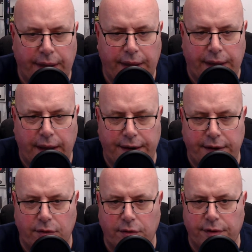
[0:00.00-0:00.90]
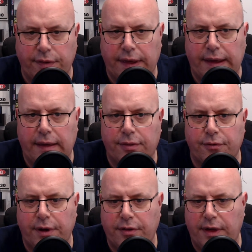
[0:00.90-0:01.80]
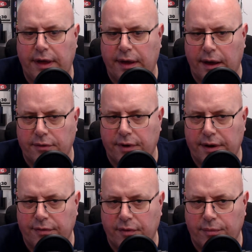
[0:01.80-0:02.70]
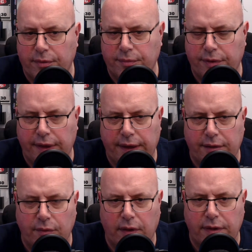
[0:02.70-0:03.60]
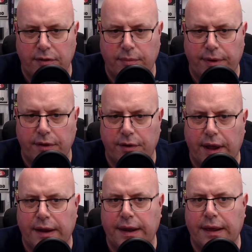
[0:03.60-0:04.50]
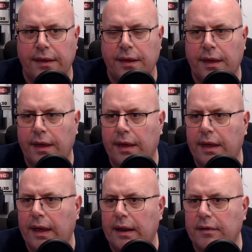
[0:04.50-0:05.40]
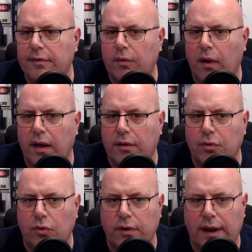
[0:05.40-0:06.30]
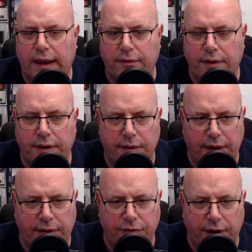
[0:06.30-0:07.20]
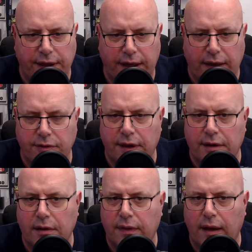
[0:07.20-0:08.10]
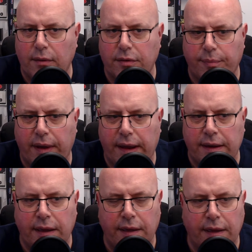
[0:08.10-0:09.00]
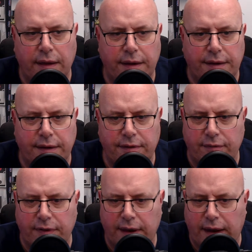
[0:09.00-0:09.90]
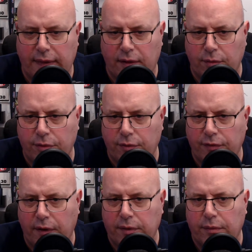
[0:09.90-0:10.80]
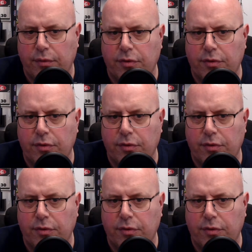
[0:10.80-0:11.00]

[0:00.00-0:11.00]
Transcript: I did order the 3G card reader from them, thinking, well, this will be a good idea. I live in quite a rural area, and trying to get a signal on that was a pain. You didn't have to connect that up to a phone, it